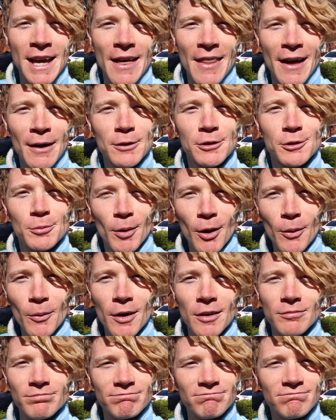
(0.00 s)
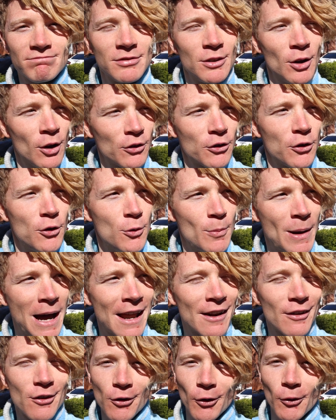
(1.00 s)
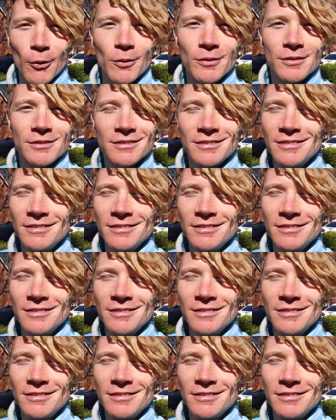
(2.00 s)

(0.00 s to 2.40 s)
yeah, that was spot 1. Not too bad at all.